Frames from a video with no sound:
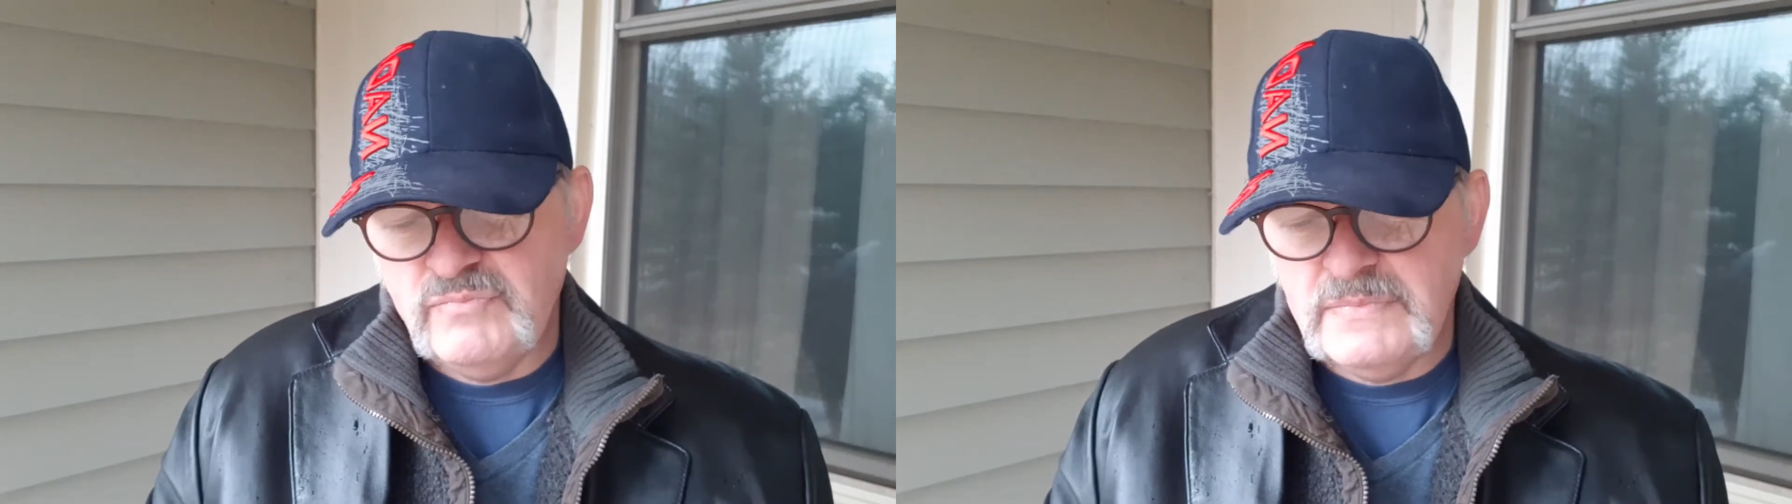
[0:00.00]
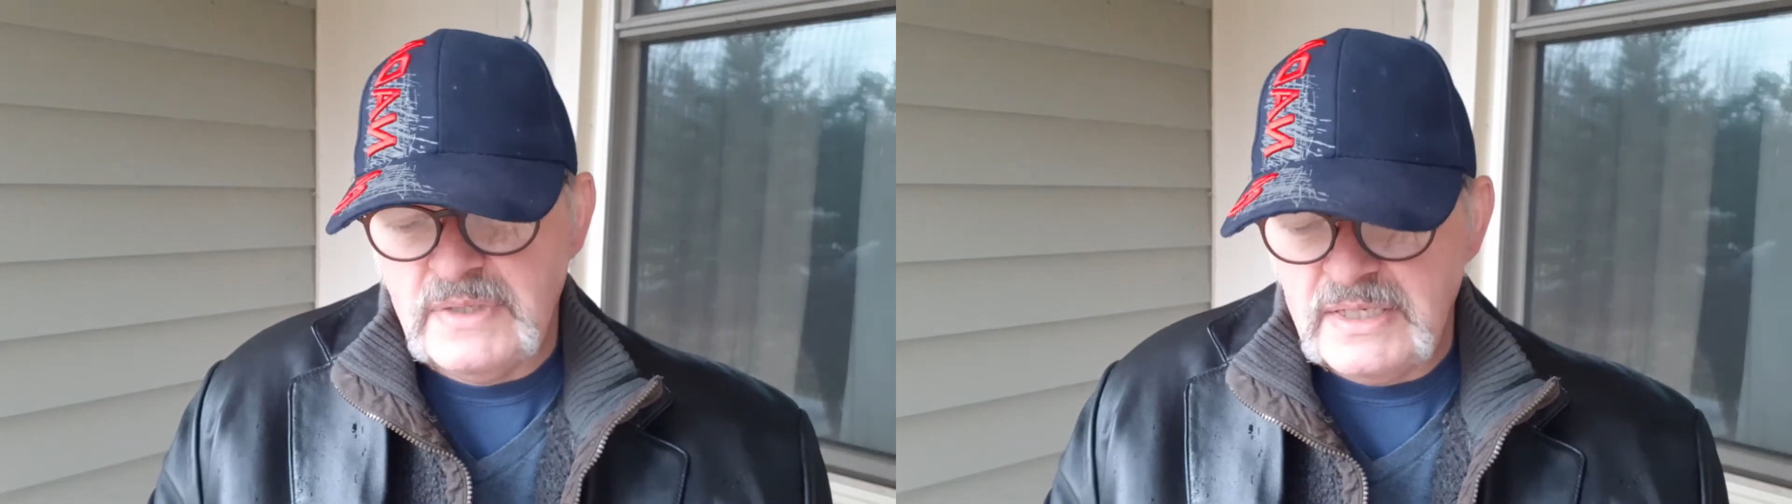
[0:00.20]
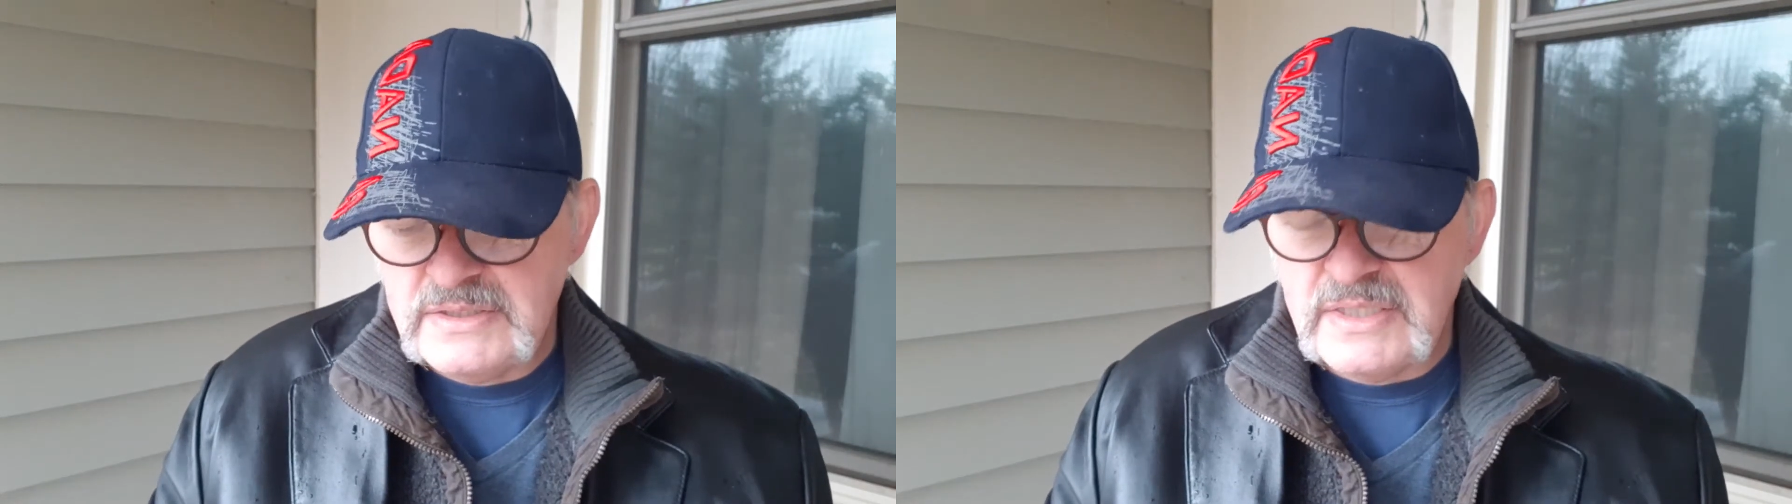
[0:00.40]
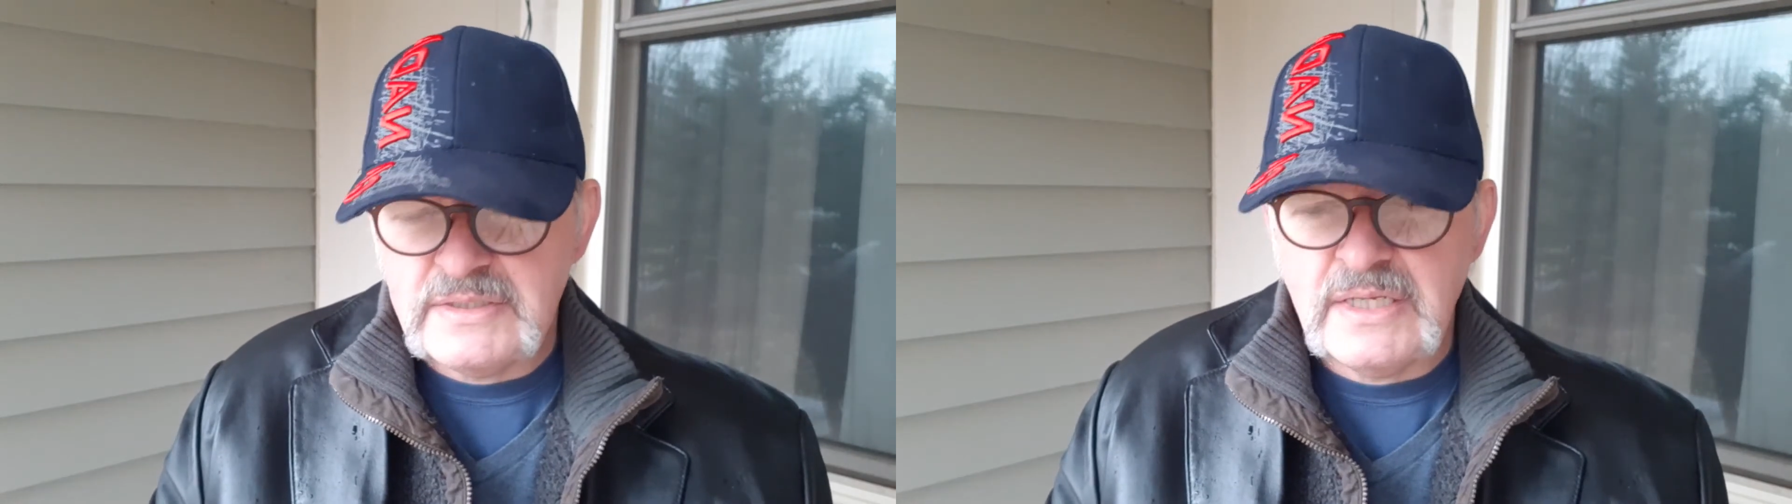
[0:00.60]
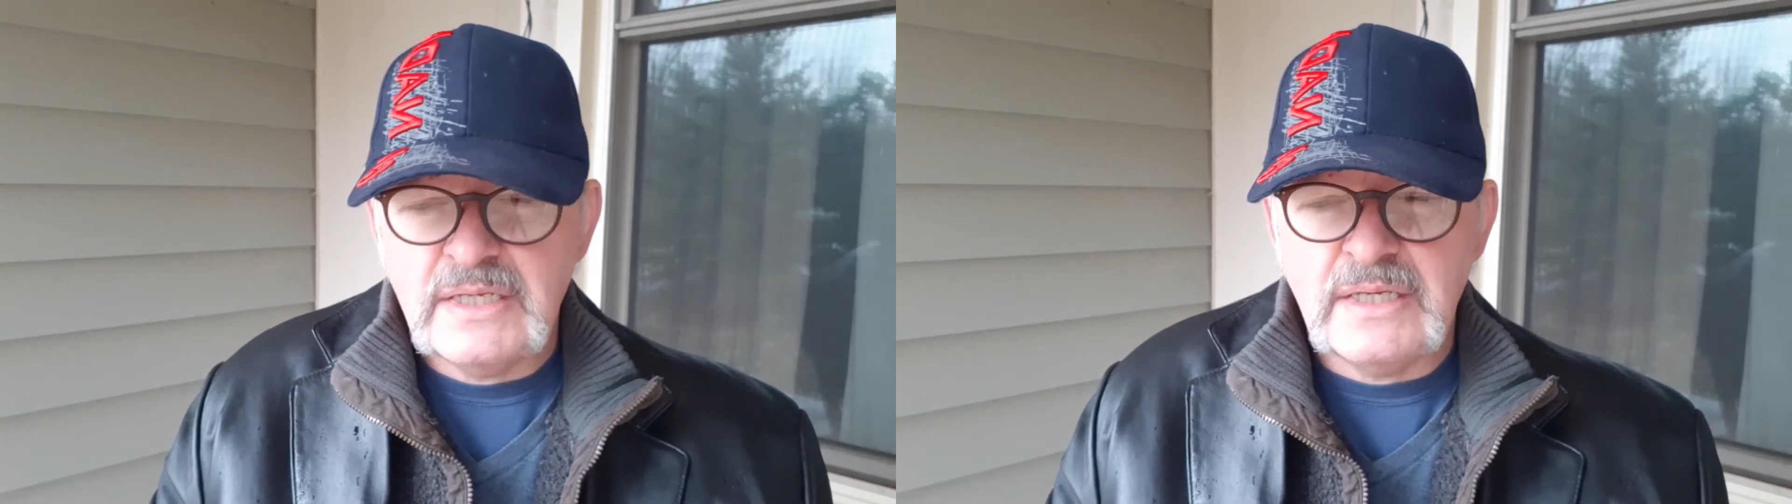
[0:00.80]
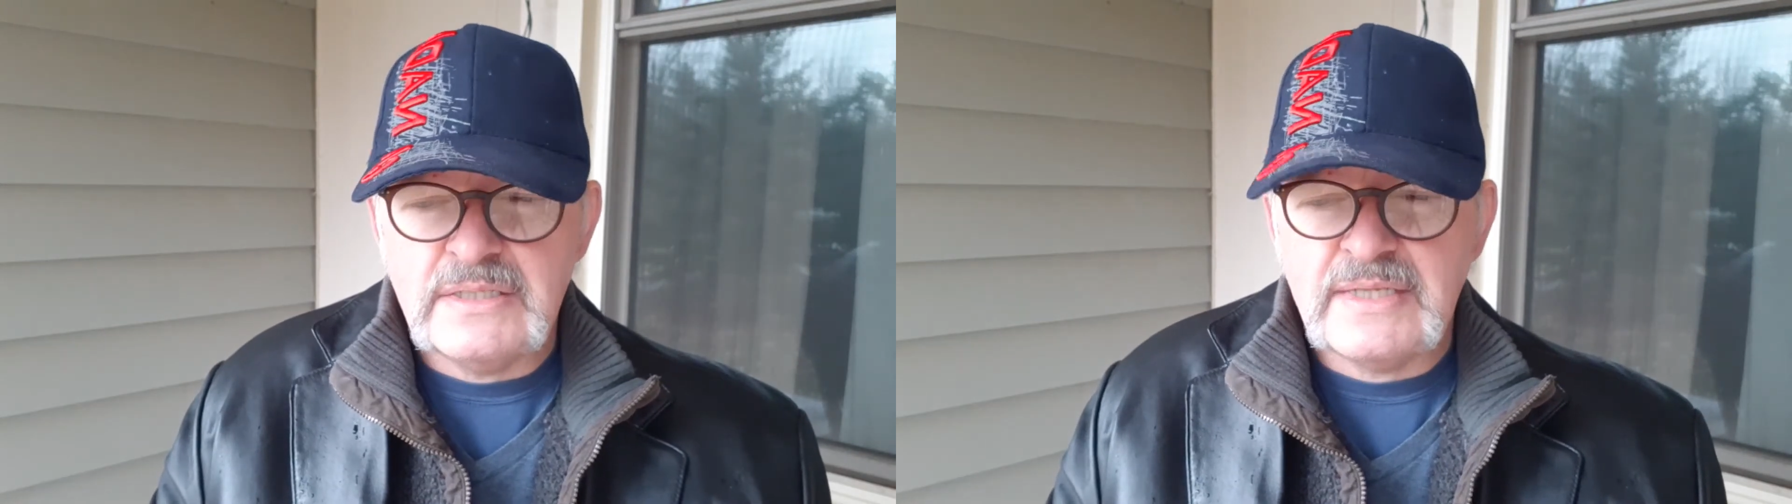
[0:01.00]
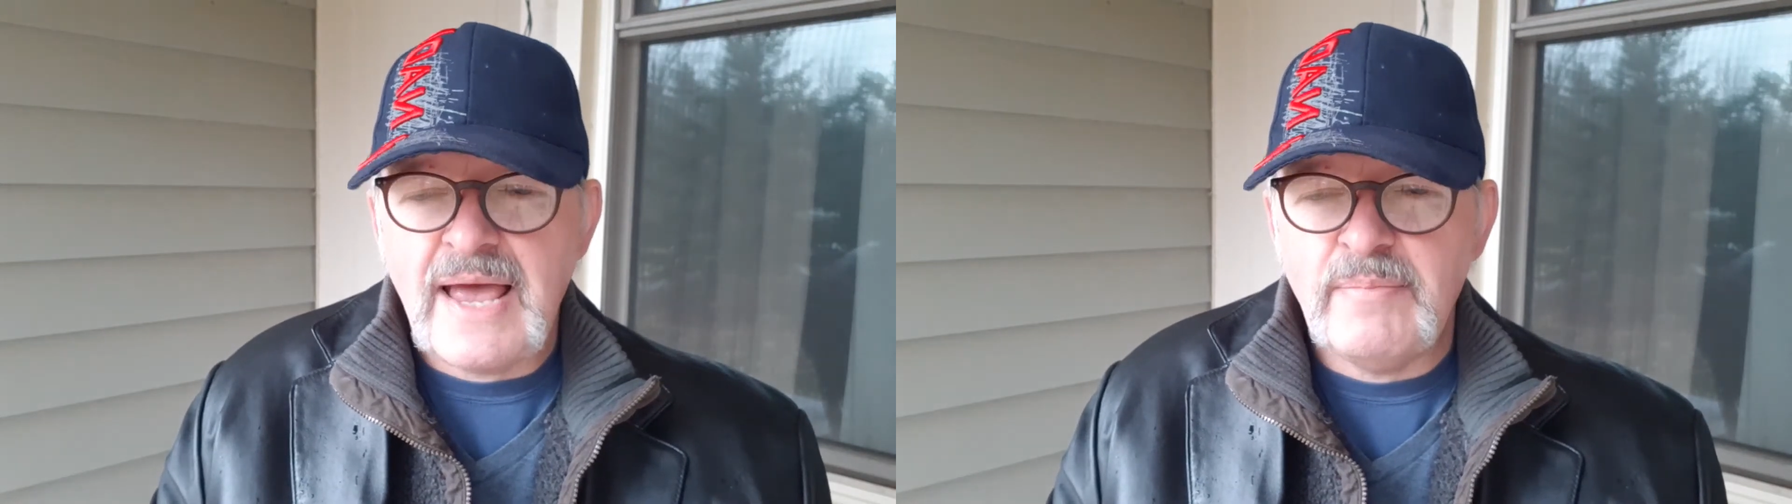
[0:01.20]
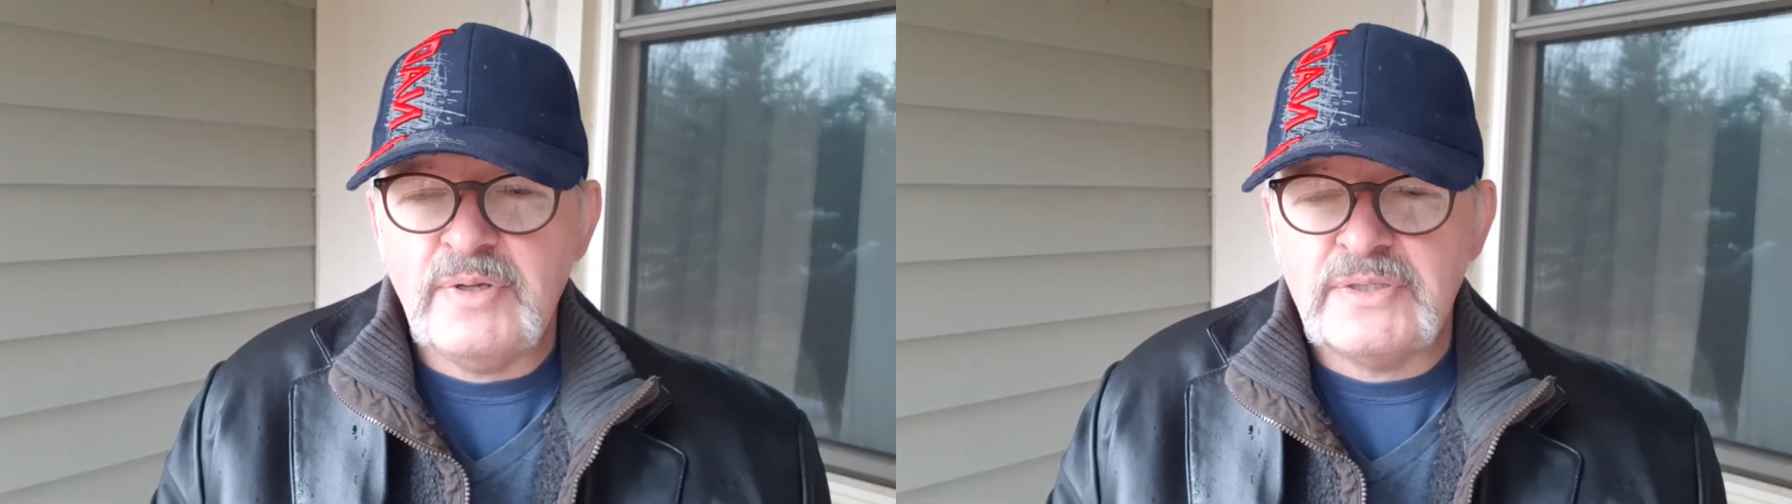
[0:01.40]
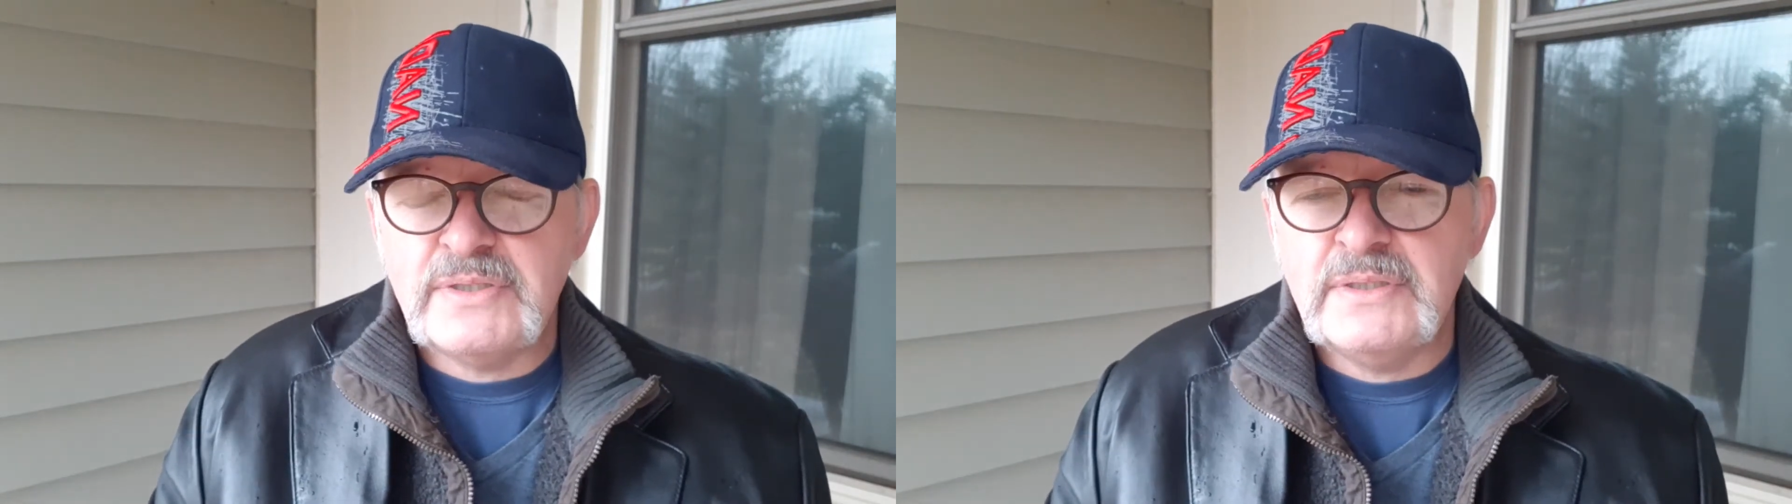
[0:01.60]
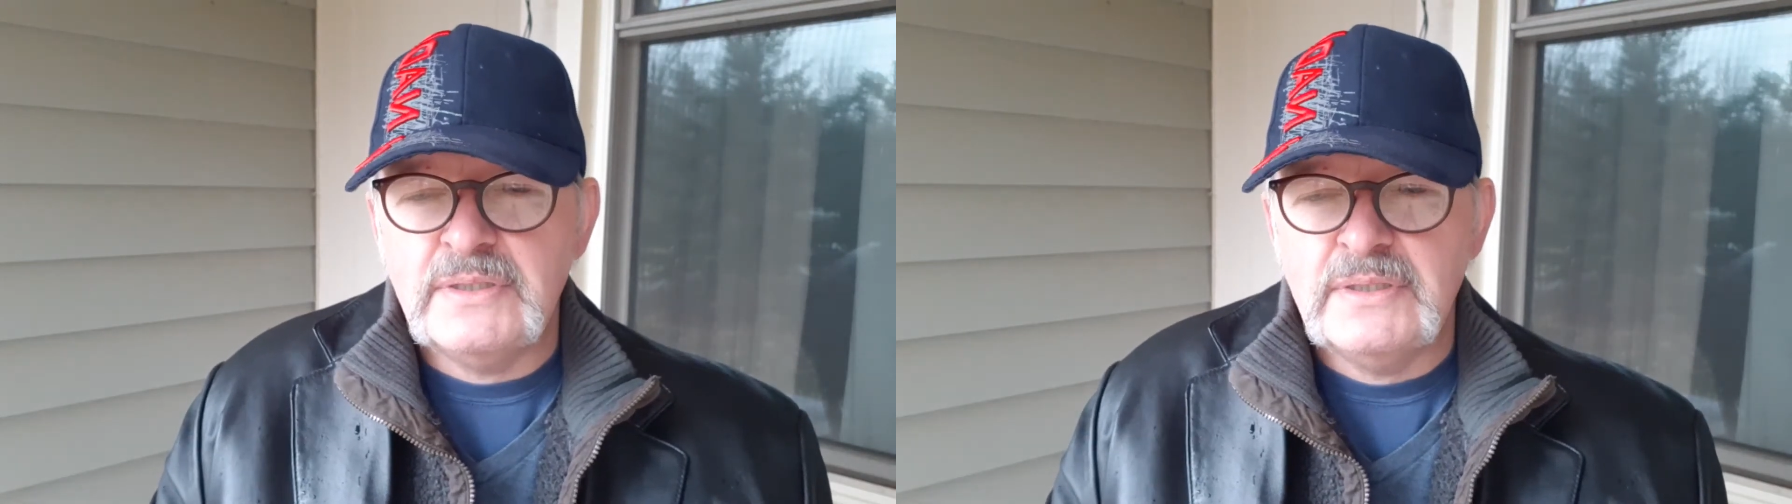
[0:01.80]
existing established